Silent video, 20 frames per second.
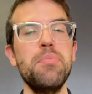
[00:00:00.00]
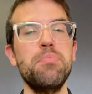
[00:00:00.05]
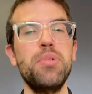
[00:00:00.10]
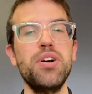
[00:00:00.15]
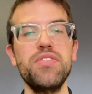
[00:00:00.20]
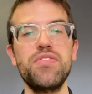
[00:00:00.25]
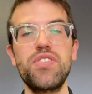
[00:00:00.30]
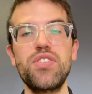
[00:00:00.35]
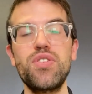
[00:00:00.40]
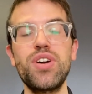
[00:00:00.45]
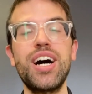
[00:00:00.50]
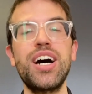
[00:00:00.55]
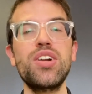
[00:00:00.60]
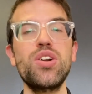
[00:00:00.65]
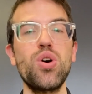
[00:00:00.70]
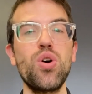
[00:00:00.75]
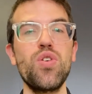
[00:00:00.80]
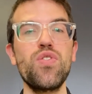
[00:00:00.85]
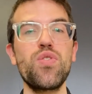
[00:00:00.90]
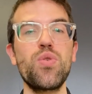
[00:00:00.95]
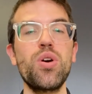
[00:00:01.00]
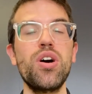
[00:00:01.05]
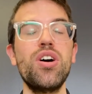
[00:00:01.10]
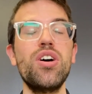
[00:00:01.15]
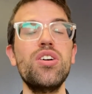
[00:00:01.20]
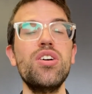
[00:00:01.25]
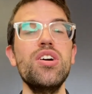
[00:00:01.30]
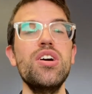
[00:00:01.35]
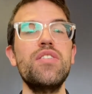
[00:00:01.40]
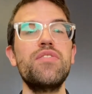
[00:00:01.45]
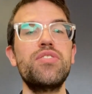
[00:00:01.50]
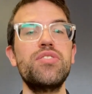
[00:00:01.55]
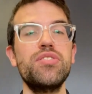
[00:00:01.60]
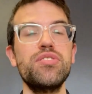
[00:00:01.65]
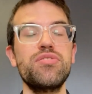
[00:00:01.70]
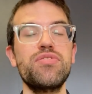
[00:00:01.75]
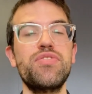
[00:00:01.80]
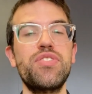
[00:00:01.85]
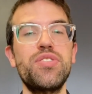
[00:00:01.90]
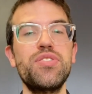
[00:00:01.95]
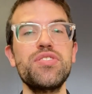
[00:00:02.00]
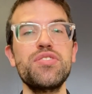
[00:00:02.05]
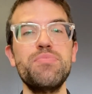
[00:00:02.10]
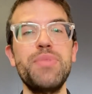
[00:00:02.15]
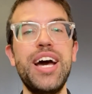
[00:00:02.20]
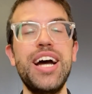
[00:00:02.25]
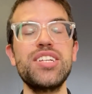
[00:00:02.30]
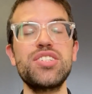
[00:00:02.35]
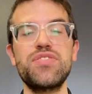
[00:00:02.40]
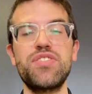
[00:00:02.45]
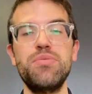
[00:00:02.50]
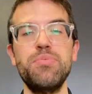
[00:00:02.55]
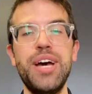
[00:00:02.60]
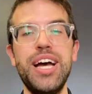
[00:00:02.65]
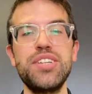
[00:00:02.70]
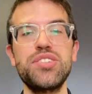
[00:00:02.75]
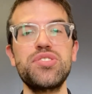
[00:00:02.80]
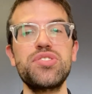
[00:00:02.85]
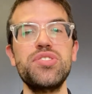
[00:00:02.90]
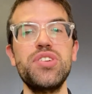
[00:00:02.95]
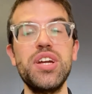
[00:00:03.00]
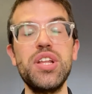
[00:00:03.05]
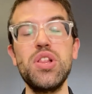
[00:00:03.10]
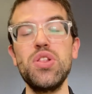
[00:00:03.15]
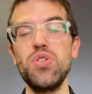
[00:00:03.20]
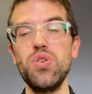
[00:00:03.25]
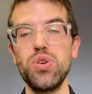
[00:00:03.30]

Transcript: But Varane, overall, for his first match for Manchester United,